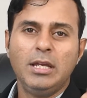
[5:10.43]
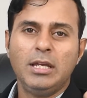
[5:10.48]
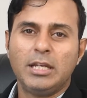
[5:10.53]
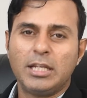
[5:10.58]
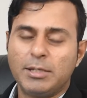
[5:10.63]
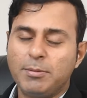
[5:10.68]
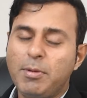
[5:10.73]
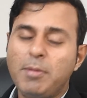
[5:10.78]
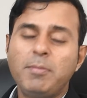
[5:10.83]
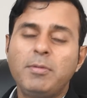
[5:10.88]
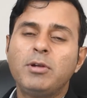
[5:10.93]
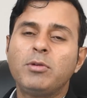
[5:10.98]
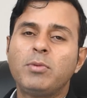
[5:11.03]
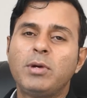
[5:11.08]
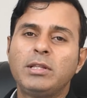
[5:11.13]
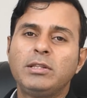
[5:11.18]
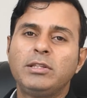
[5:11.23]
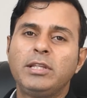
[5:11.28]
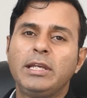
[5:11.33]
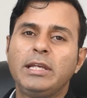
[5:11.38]
Remember
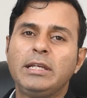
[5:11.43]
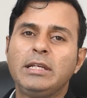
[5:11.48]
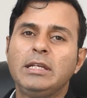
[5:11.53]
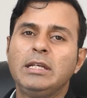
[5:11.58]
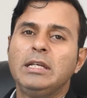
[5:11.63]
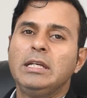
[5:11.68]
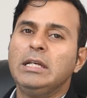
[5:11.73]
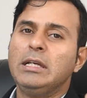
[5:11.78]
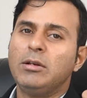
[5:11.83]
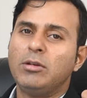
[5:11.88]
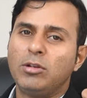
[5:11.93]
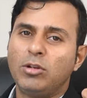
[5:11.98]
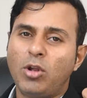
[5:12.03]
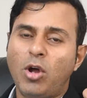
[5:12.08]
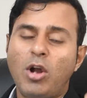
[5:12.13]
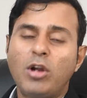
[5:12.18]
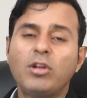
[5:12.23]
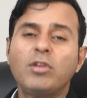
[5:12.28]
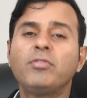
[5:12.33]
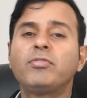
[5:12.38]
one thing,
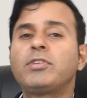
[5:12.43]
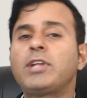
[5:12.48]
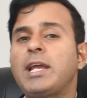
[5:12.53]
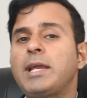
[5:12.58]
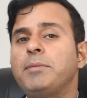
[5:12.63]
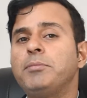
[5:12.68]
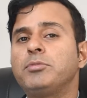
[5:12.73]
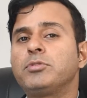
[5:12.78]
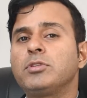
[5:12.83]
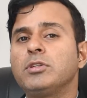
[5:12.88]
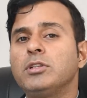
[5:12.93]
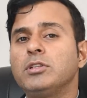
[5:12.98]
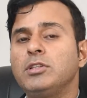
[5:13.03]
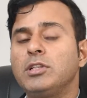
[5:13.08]
lot of times